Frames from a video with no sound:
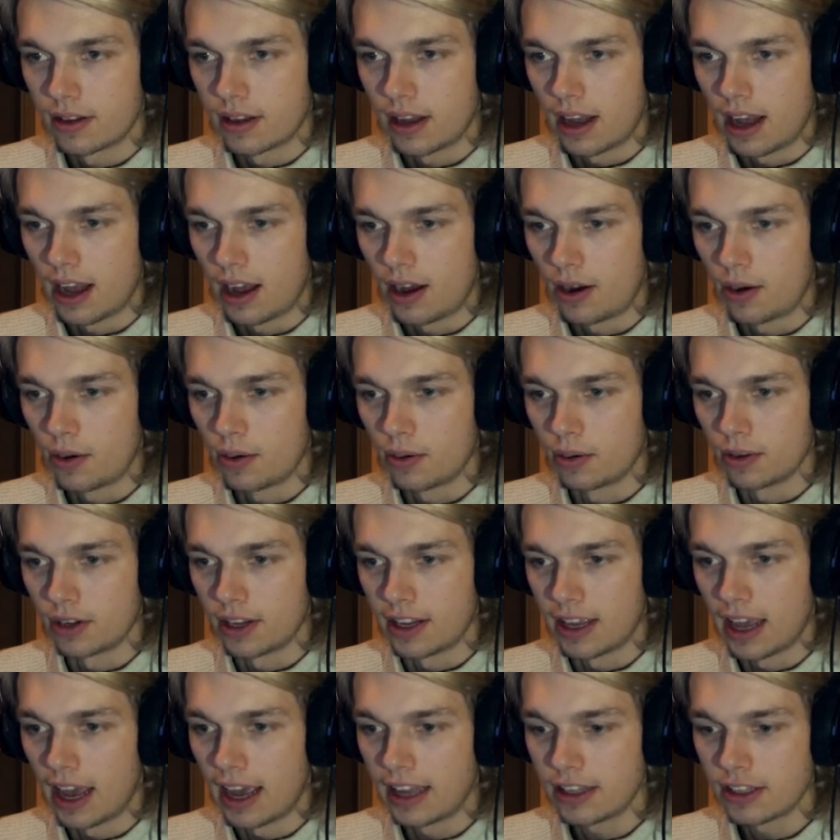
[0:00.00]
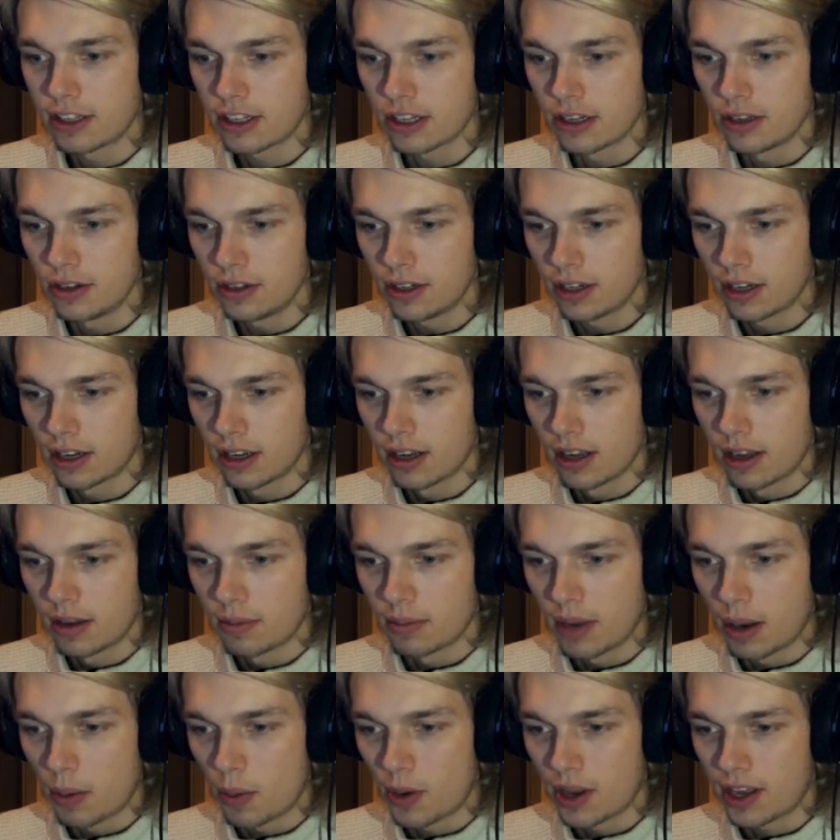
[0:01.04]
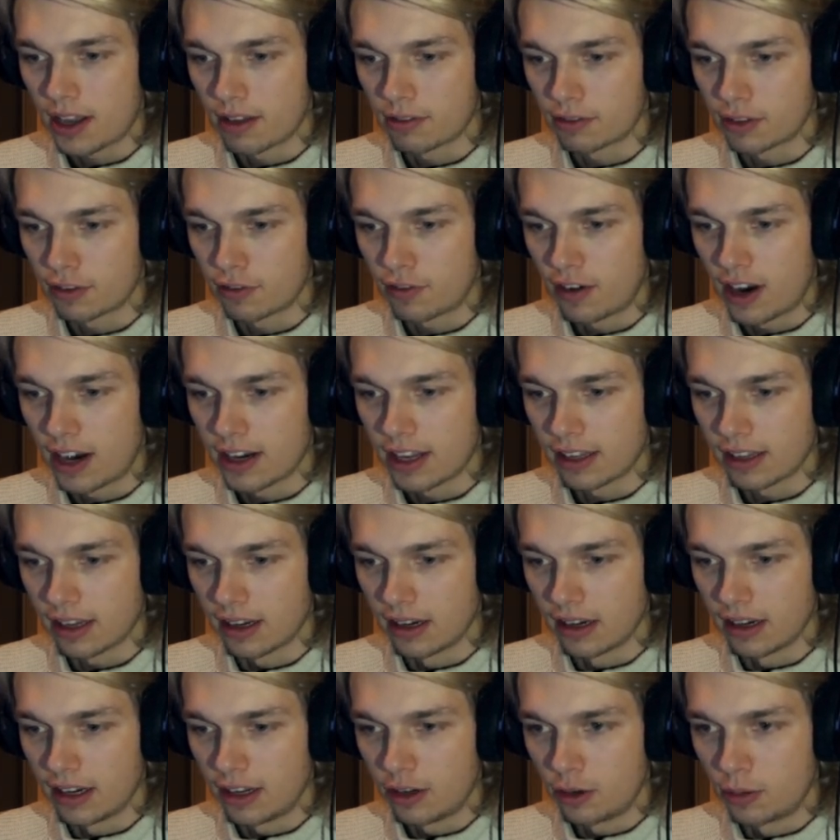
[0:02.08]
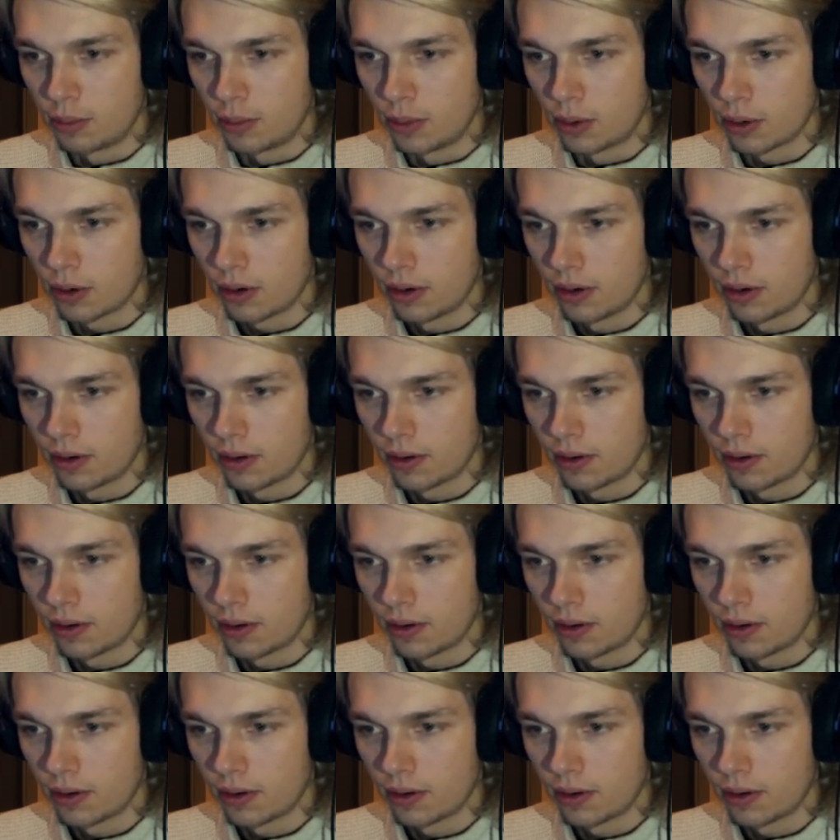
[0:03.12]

how the ends look. Maybe we can refine it a little more.